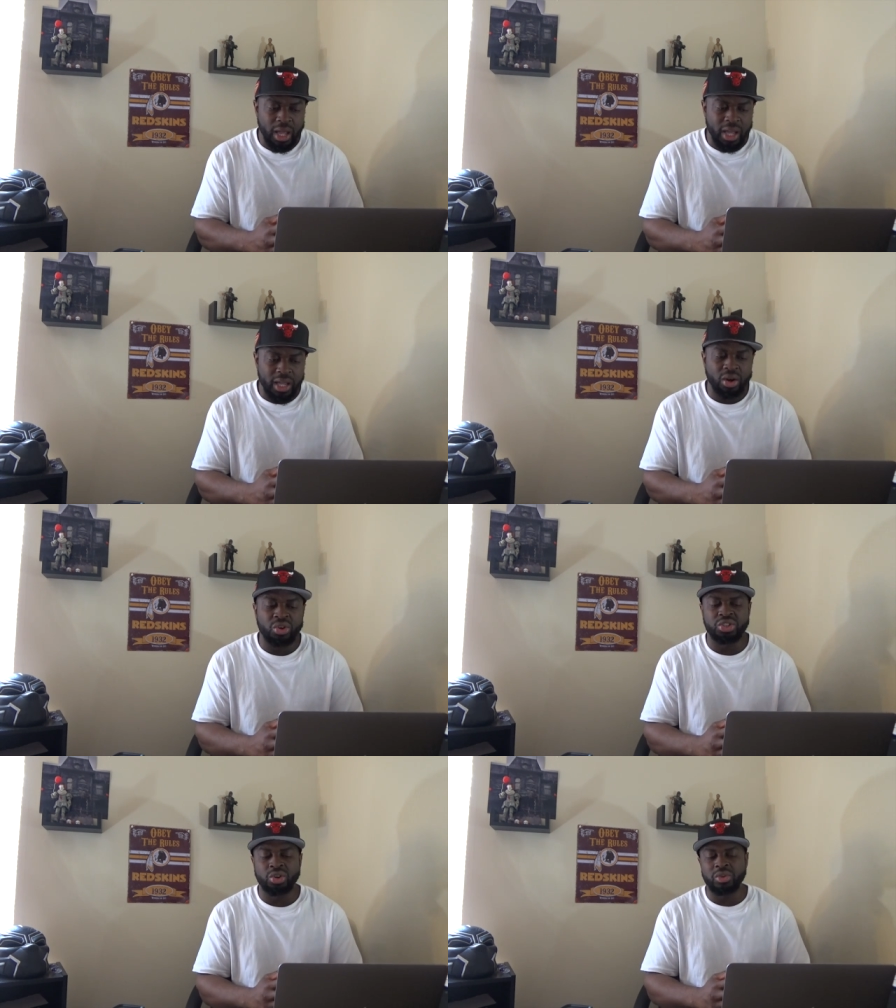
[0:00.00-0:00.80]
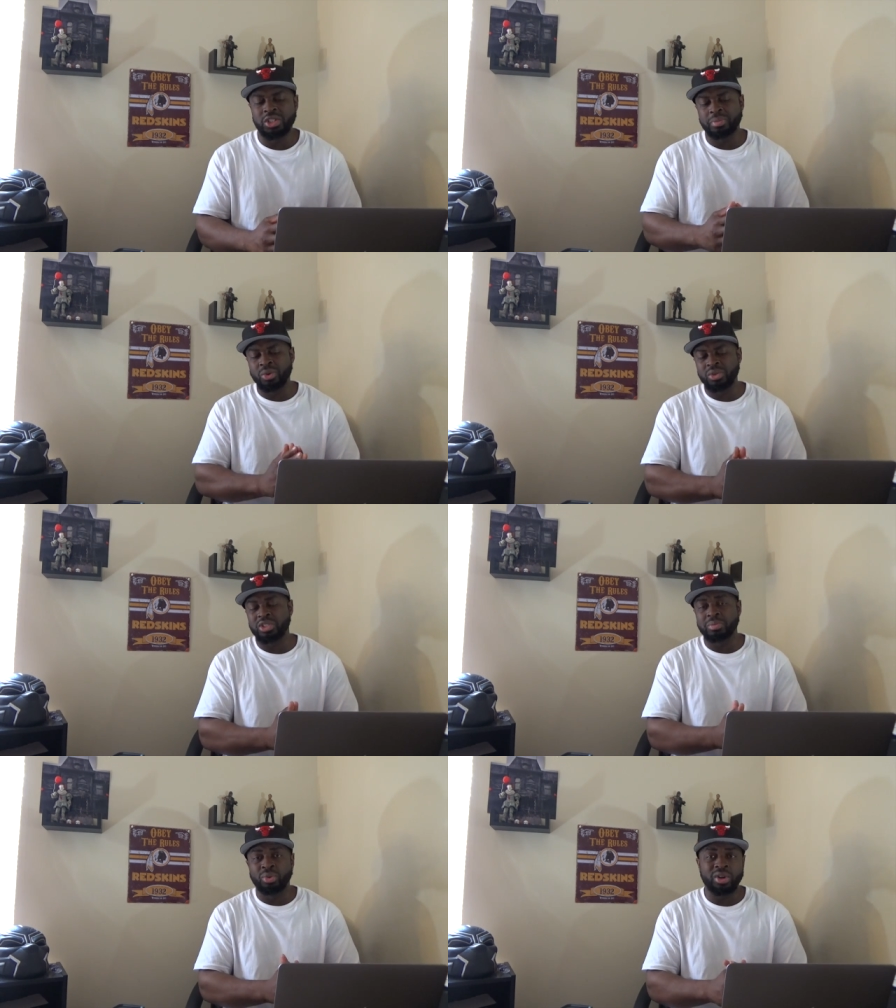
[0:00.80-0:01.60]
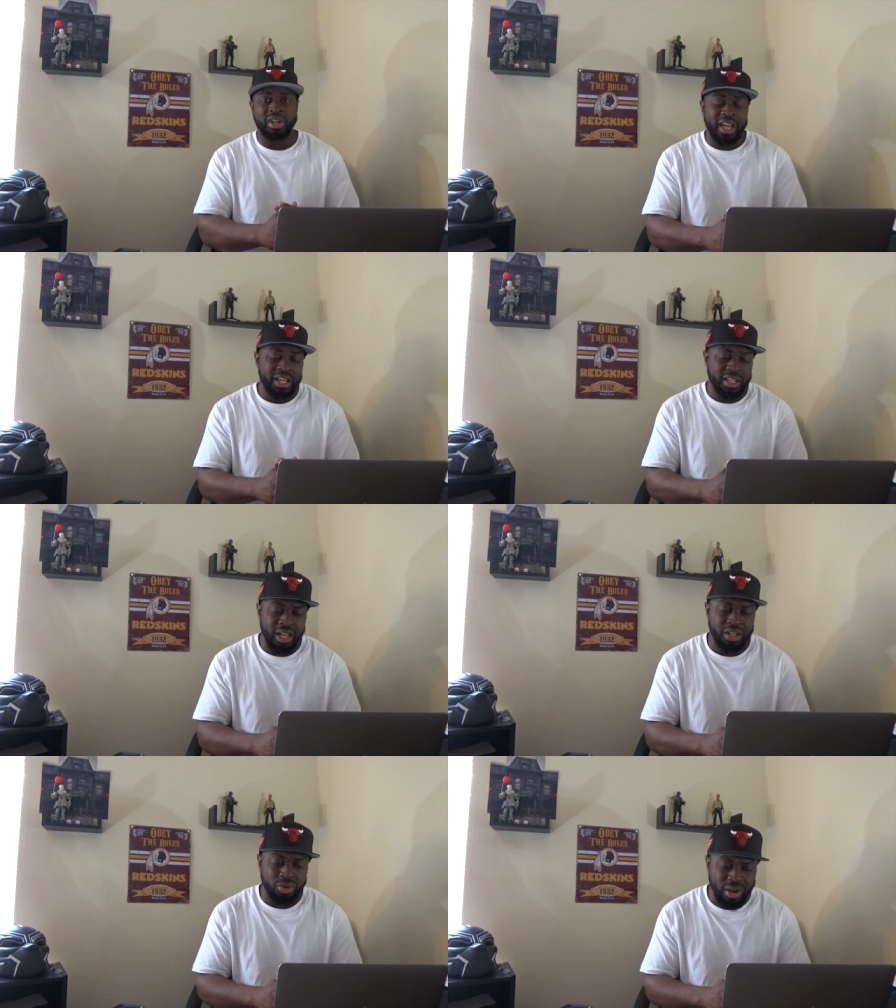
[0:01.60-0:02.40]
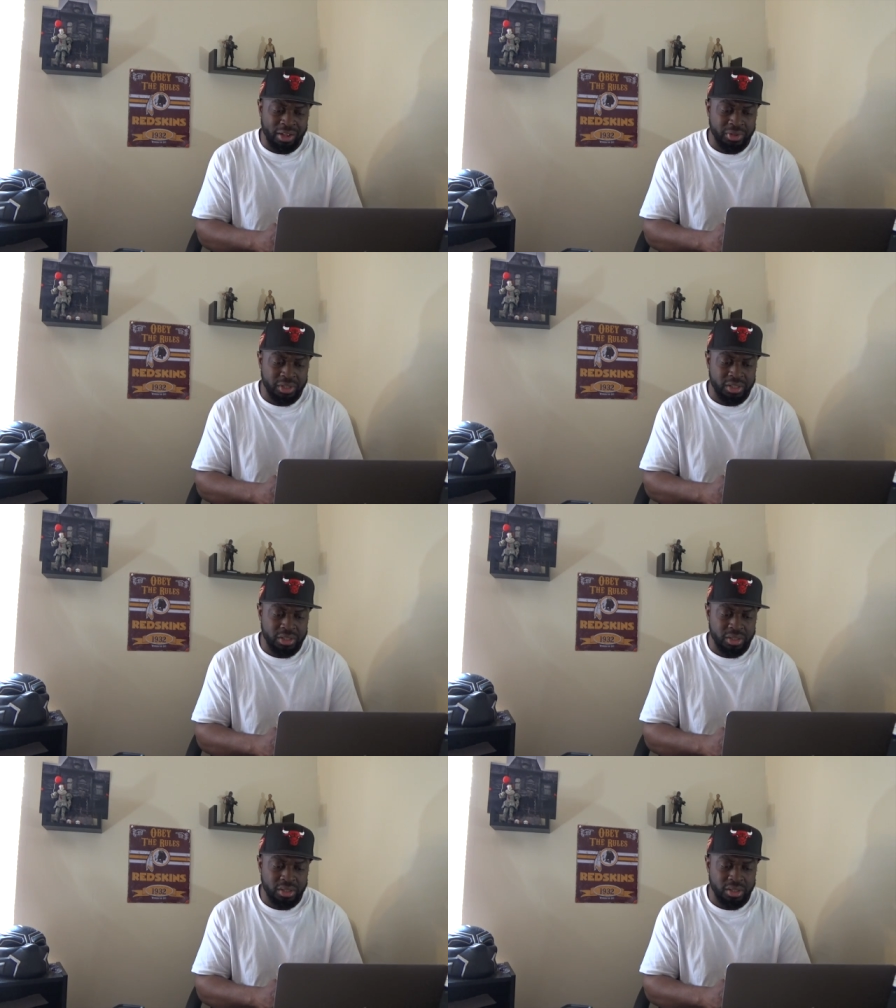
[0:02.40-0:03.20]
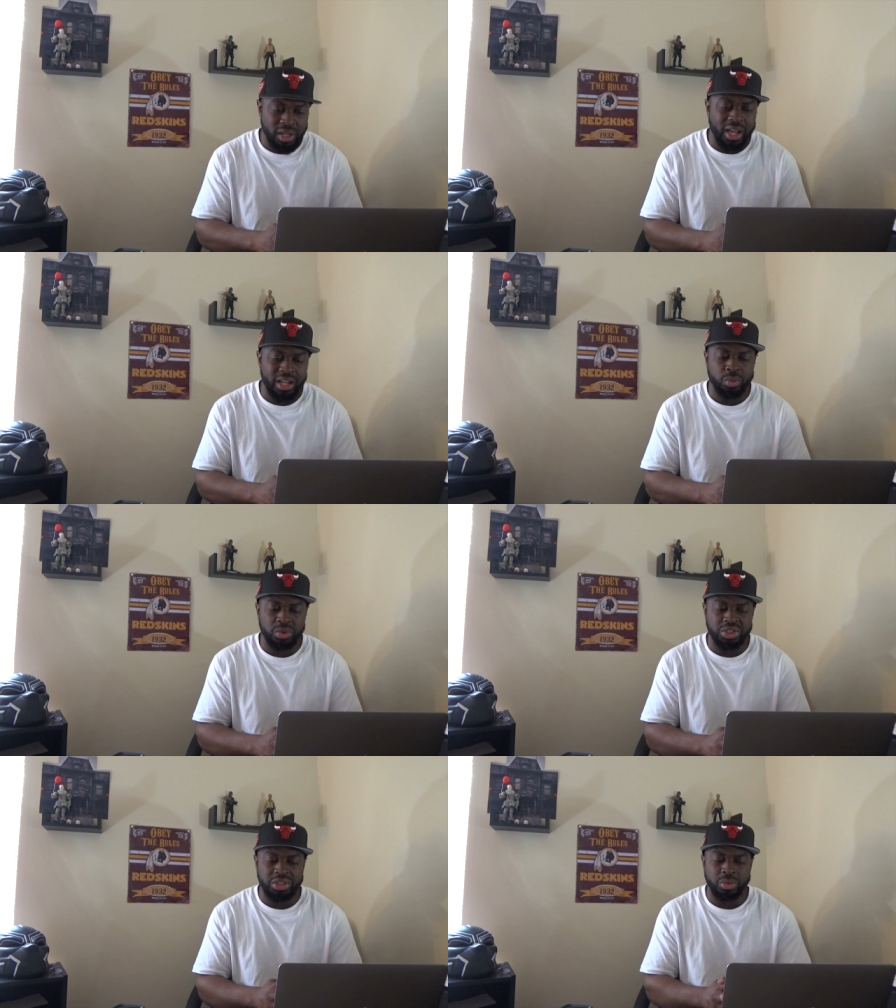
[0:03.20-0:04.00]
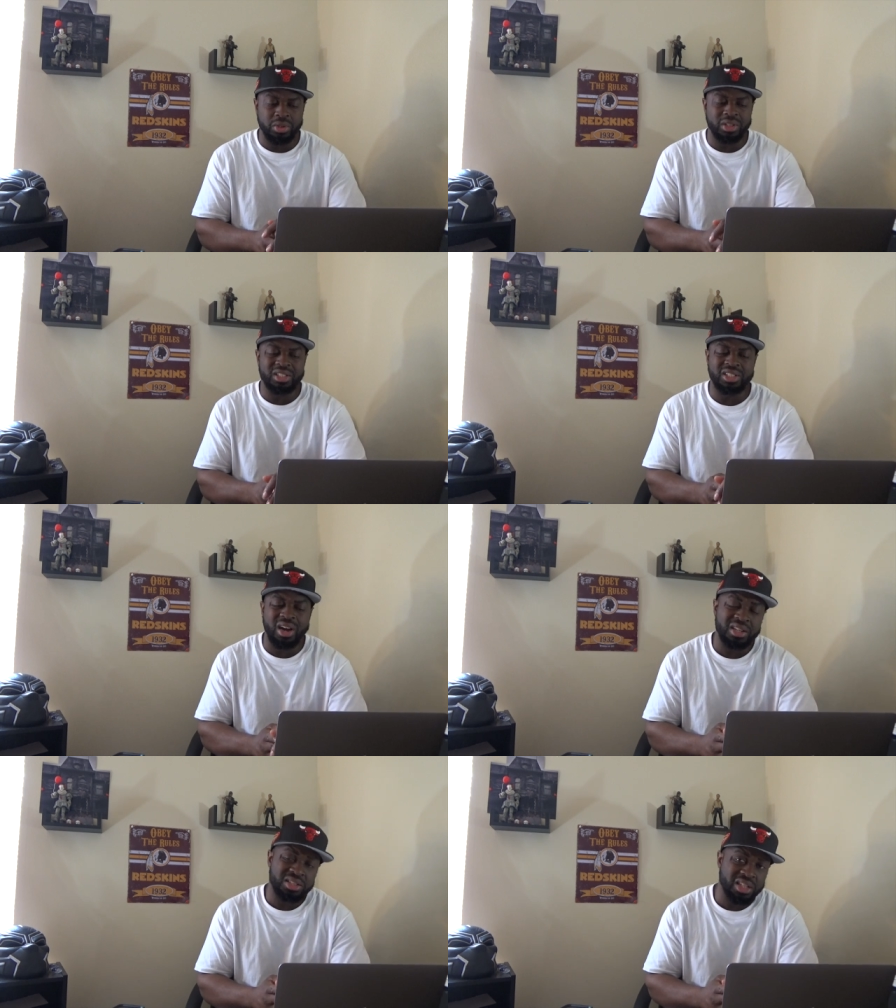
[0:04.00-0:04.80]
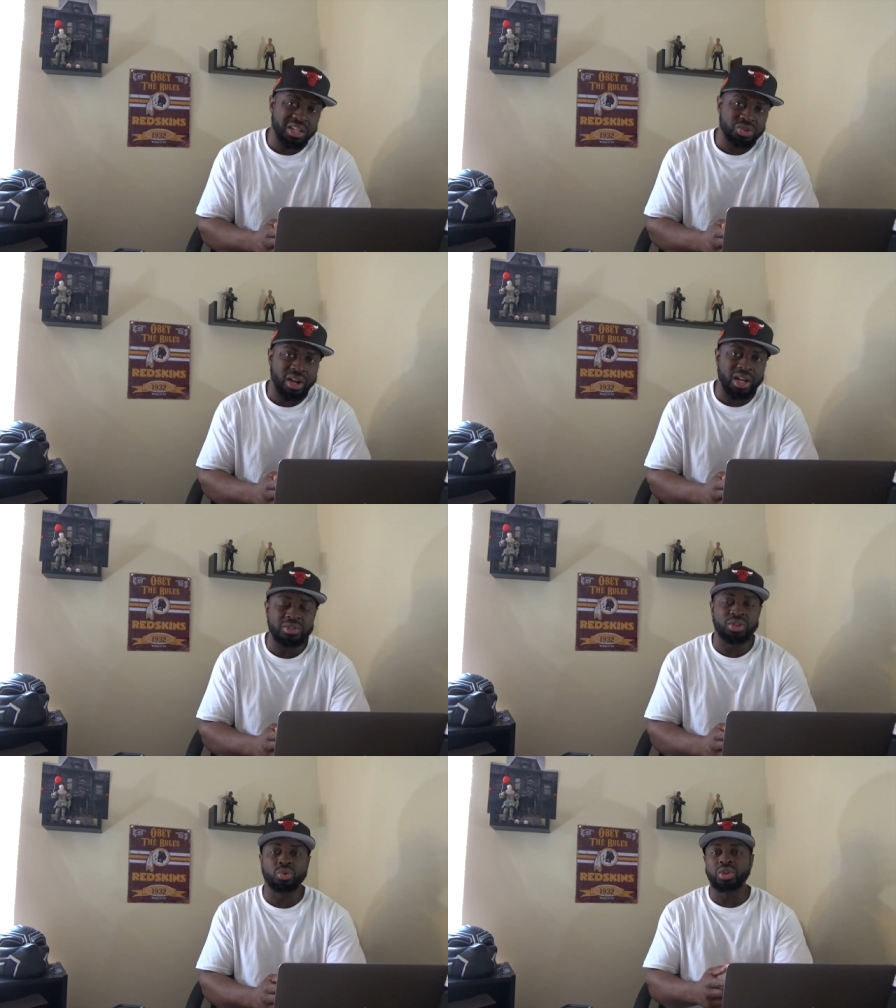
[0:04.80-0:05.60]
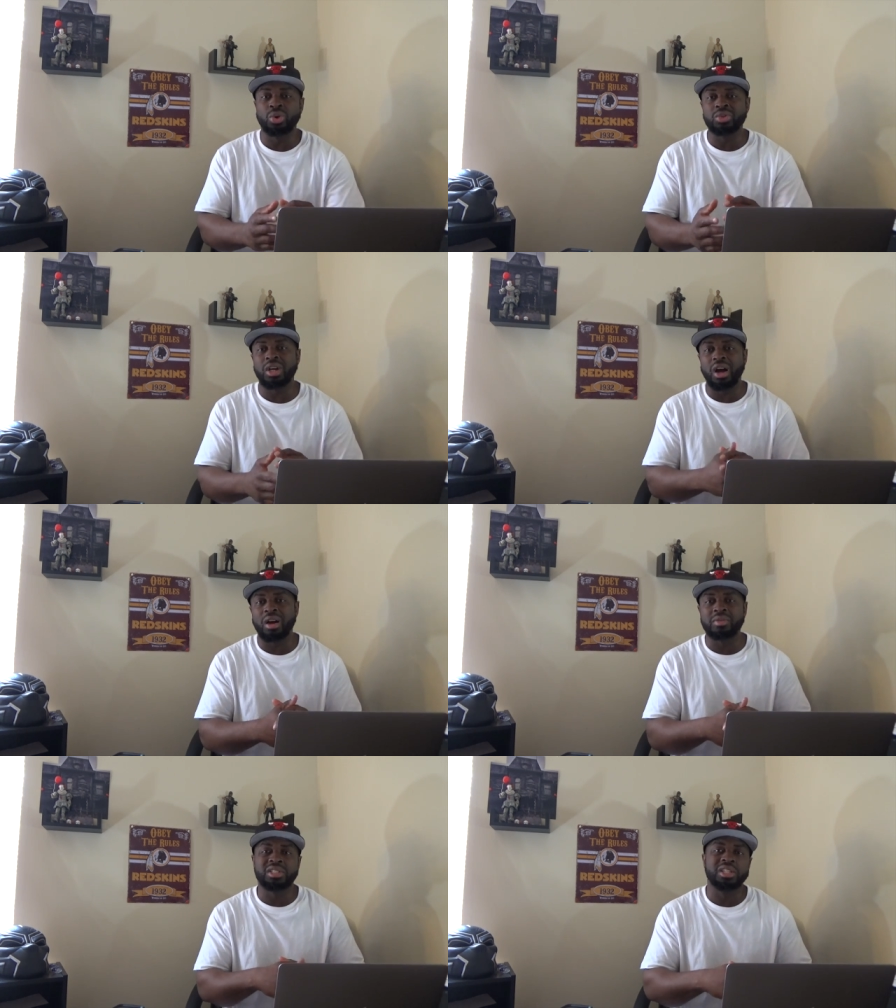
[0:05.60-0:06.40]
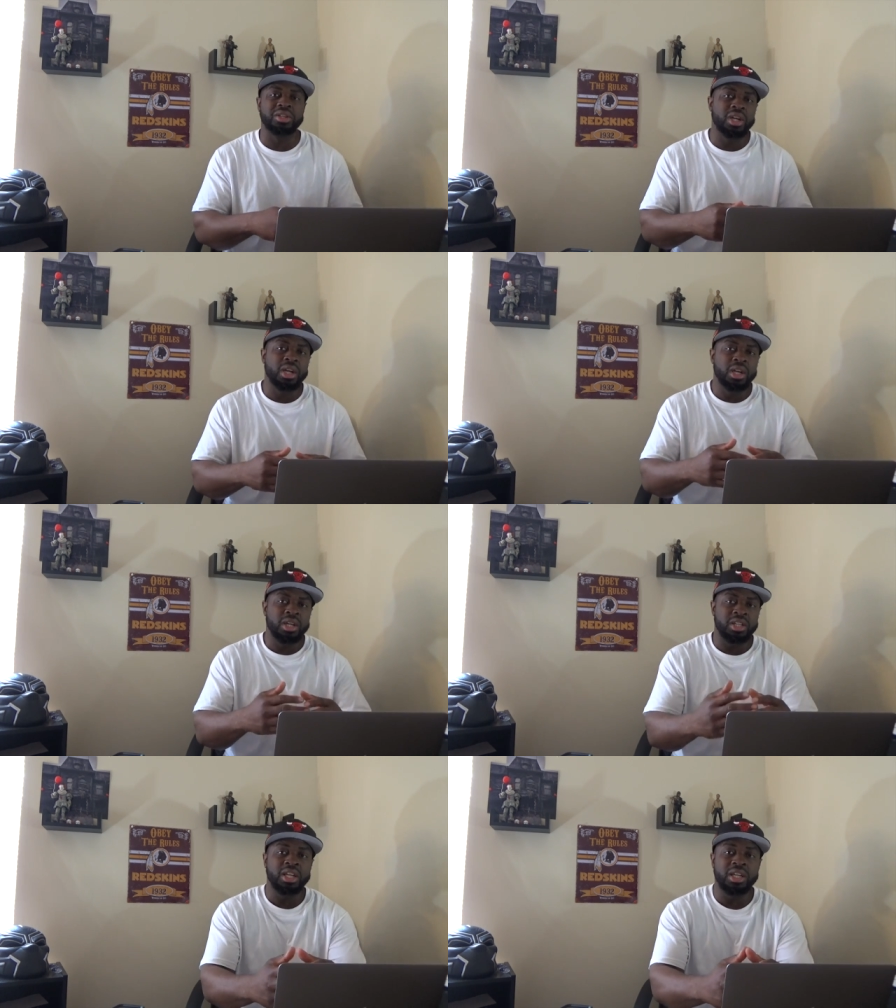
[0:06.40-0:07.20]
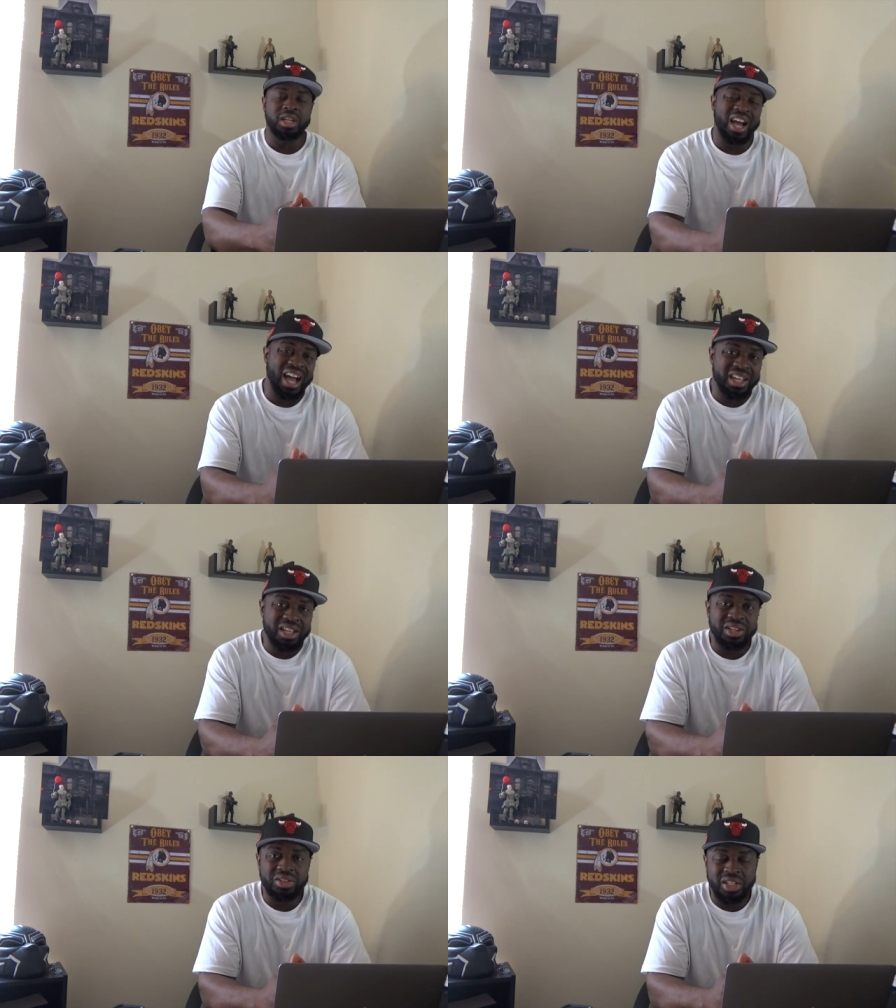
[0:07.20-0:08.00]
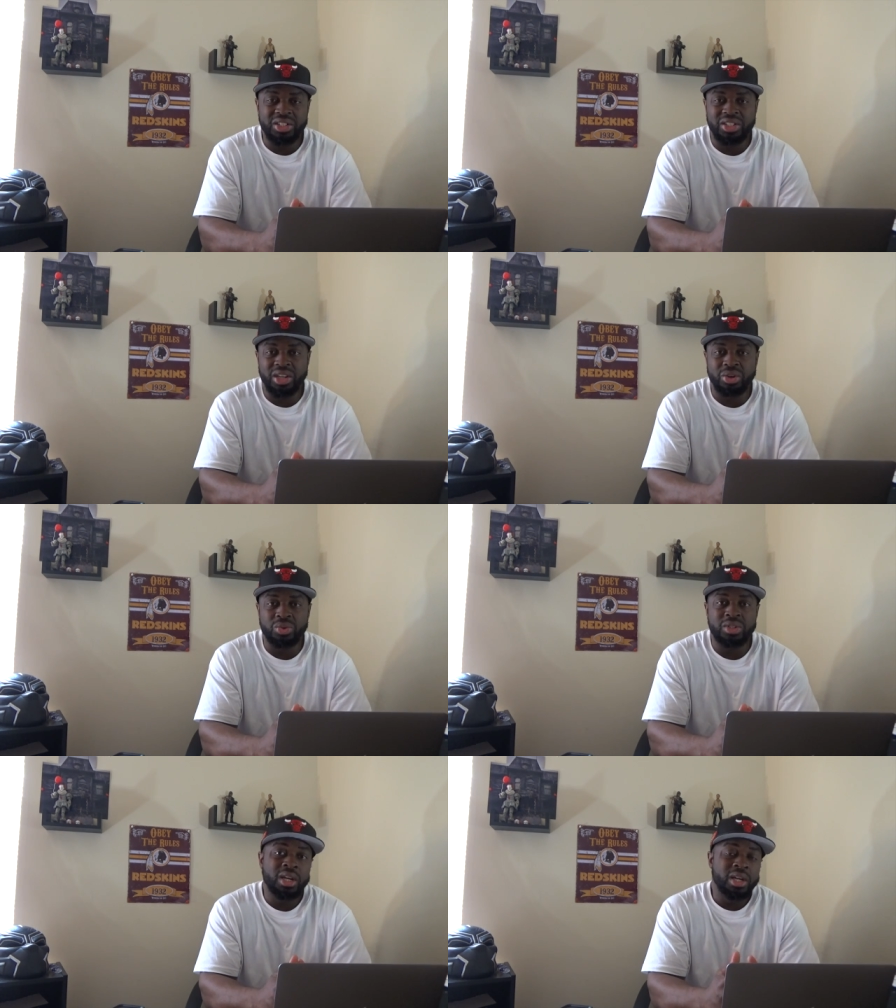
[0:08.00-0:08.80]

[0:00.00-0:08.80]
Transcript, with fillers: and also it's supposed to support 8K graphics, and it will ship with a solid state drive. So those are obviously key high-end details